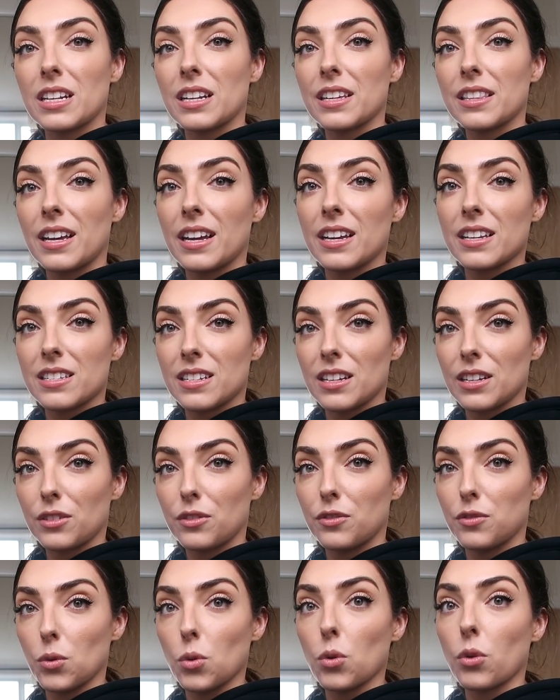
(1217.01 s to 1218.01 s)
like that is like
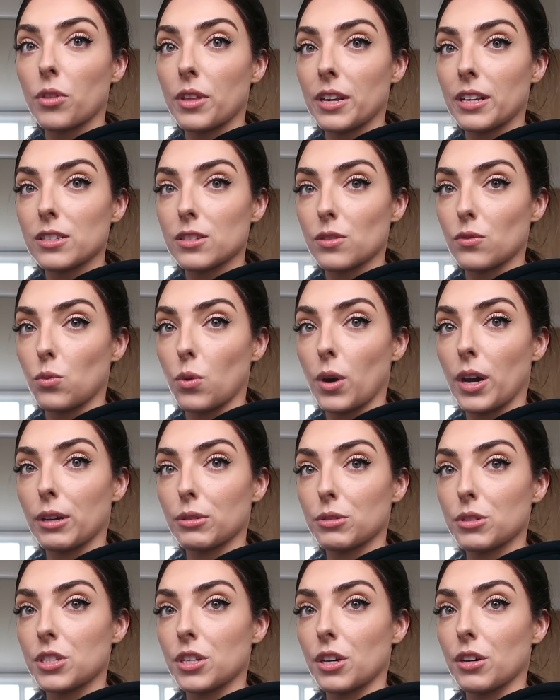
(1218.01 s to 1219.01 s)
four things of
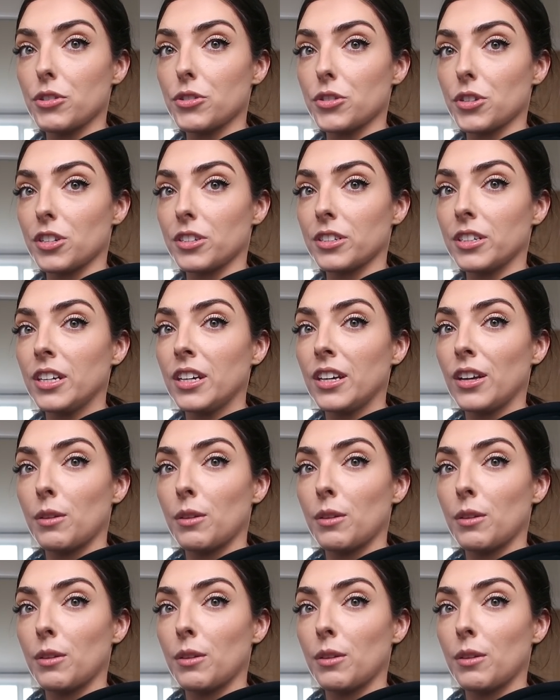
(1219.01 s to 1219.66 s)
wild deodorant,